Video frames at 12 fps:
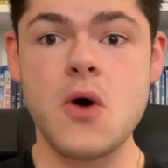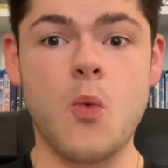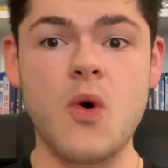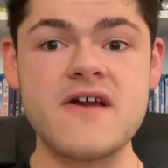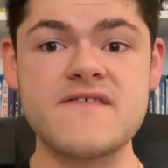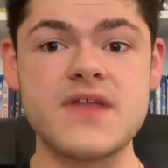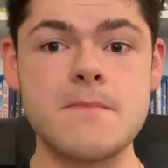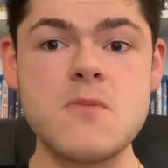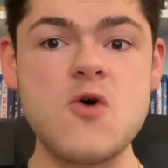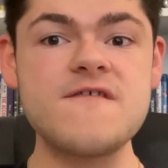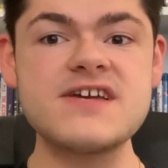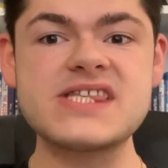one of the
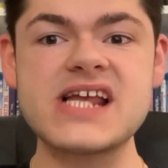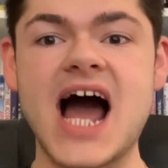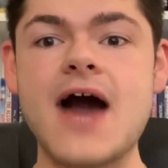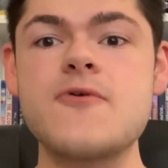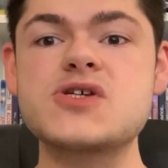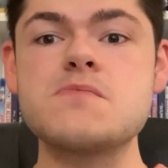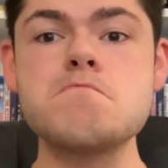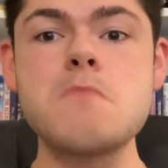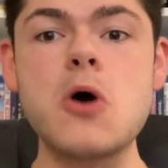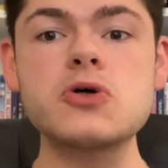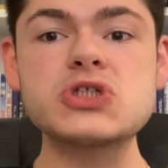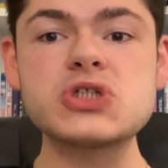movies that I was
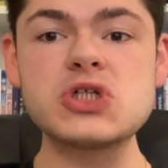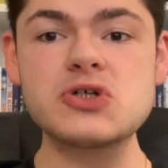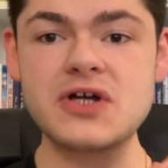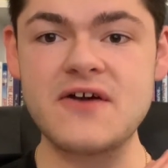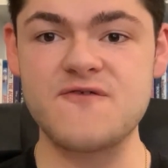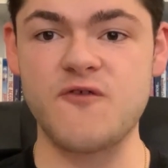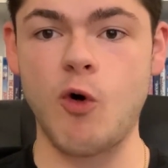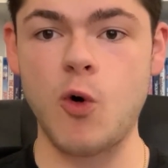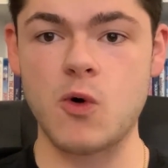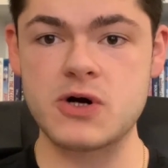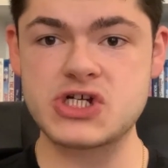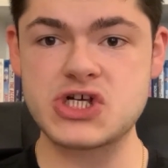most looking
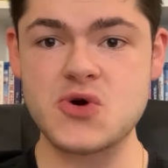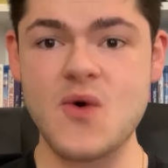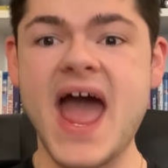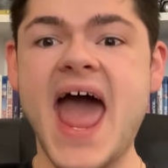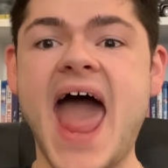forward to